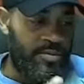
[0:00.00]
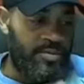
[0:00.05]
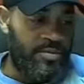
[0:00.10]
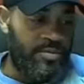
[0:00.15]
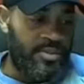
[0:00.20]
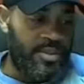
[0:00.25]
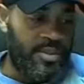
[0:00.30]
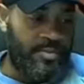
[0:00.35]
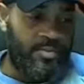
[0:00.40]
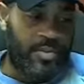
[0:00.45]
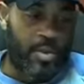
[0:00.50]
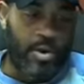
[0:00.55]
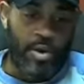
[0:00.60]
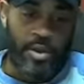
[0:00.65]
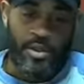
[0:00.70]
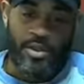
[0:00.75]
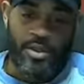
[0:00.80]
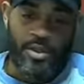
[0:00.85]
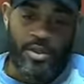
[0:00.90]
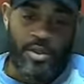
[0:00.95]

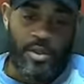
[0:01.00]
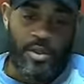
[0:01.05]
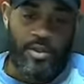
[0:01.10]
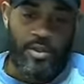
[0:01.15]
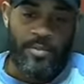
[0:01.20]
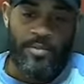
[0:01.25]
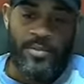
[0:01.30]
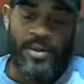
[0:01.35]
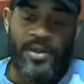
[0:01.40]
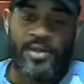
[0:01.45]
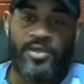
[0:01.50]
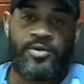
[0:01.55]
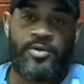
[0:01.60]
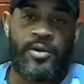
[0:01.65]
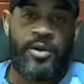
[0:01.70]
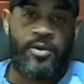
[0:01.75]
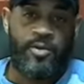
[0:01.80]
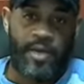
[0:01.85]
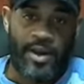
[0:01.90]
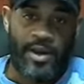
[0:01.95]
supports the, the,
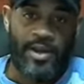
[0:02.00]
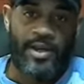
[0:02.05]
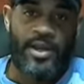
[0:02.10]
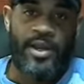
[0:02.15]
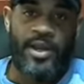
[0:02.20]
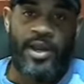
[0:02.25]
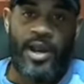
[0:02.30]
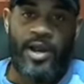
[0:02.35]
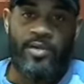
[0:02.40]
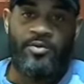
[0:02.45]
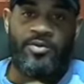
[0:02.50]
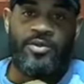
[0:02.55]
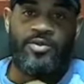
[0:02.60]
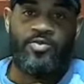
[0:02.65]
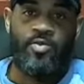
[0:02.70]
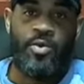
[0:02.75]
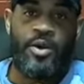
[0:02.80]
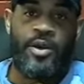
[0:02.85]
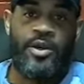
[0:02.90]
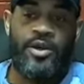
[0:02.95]
ministry greatly, and I
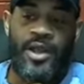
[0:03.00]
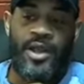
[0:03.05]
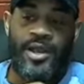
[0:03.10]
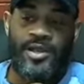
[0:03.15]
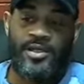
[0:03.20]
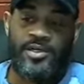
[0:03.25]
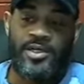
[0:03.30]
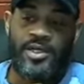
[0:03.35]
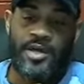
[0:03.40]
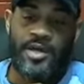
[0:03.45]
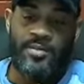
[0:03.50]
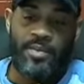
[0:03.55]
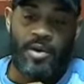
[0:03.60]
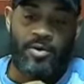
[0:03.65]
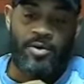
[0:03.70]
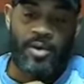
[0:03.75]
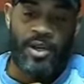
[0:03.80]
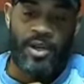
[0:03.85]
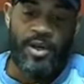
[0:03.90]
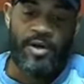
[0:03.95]
just wanted to actually come
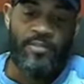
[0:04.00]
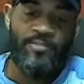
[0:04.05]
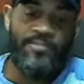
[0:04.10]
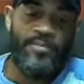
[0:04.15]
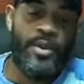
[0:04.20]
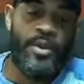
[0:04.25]
on here